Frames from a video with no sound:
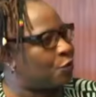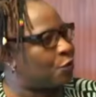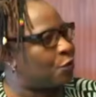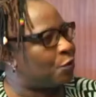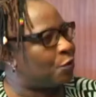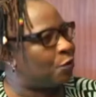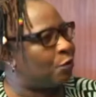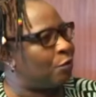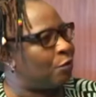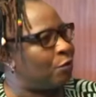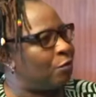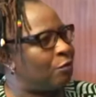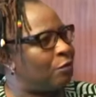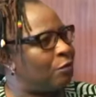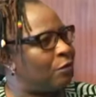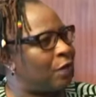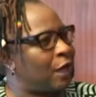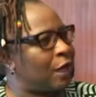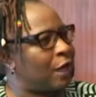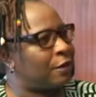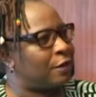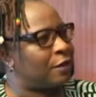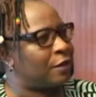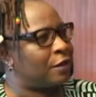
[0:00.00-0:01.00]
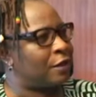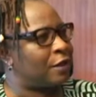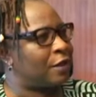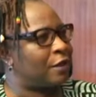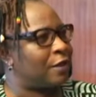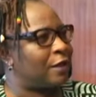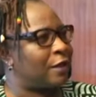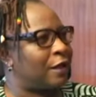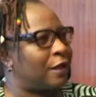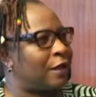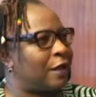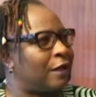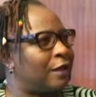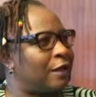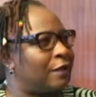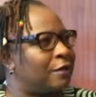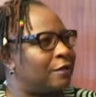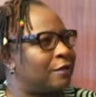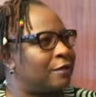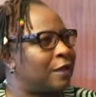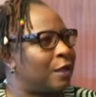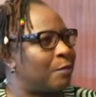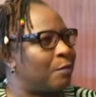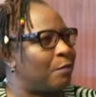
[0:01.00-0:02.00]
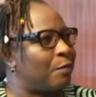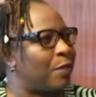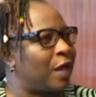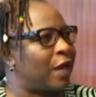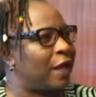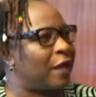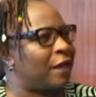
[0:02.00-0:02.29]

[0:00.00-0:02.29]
So I think there's some,